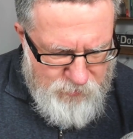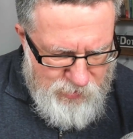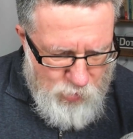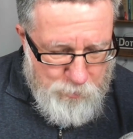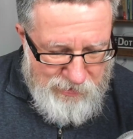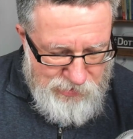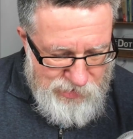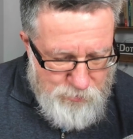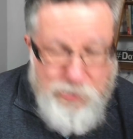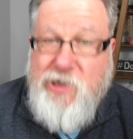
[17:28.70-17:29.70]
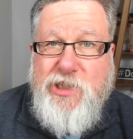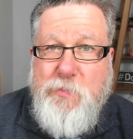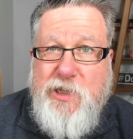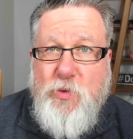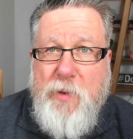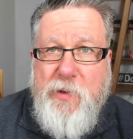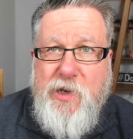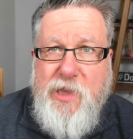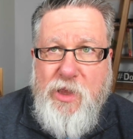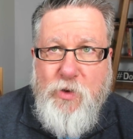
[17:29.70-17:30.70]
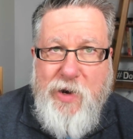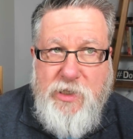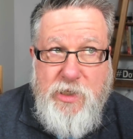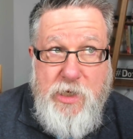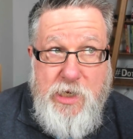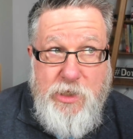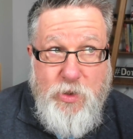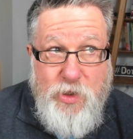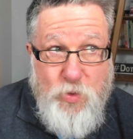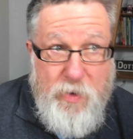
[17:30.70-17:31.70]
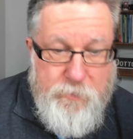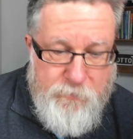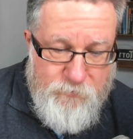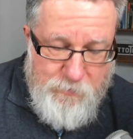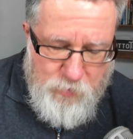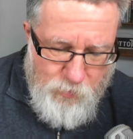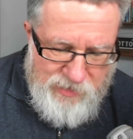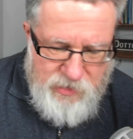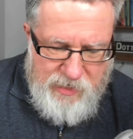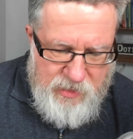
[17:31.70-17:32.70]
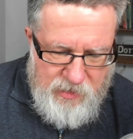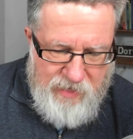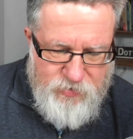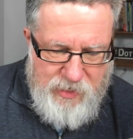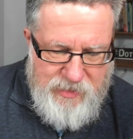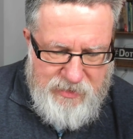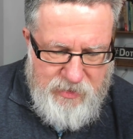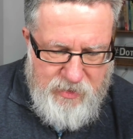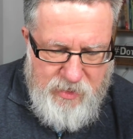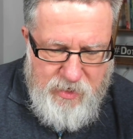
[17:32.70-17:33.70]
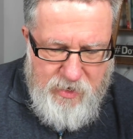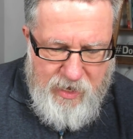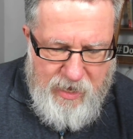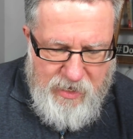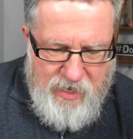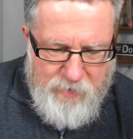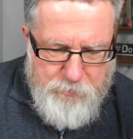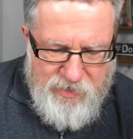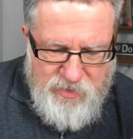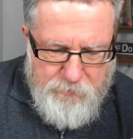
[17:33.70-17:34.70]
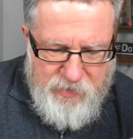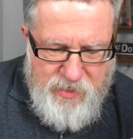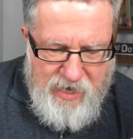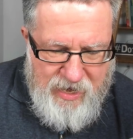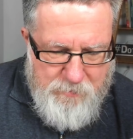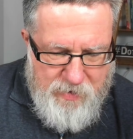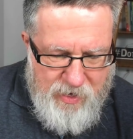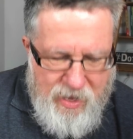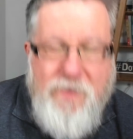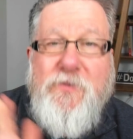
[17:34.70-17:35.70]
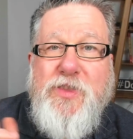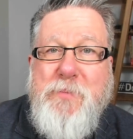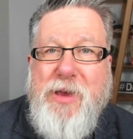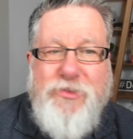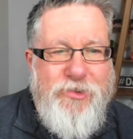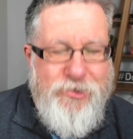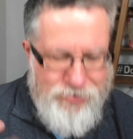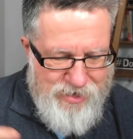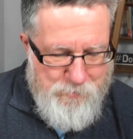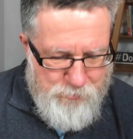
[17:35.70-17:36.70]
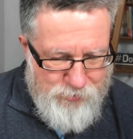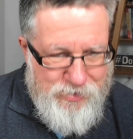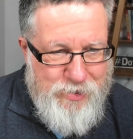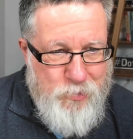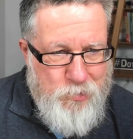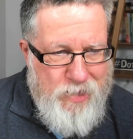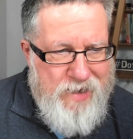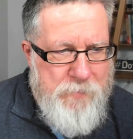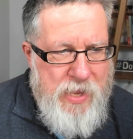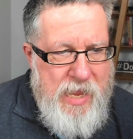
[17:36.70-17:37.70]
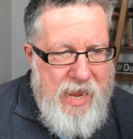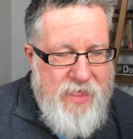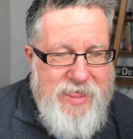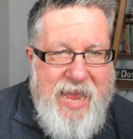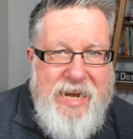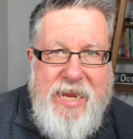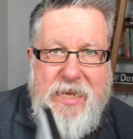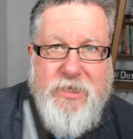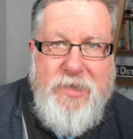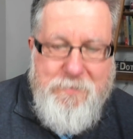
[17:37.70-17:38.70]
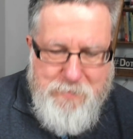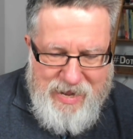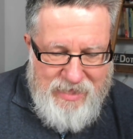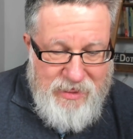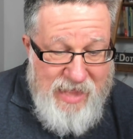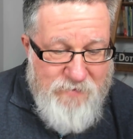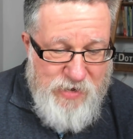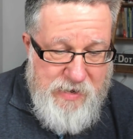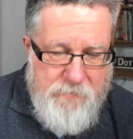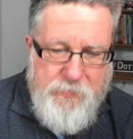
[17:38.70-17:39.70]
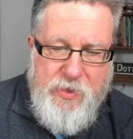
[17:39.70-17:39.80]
no pleasant surprises by swiping to the other direction. So you swipe from the right side to the left side. That's it. And it brings up the time of the messages. Pretty cool, eh? And that is my 11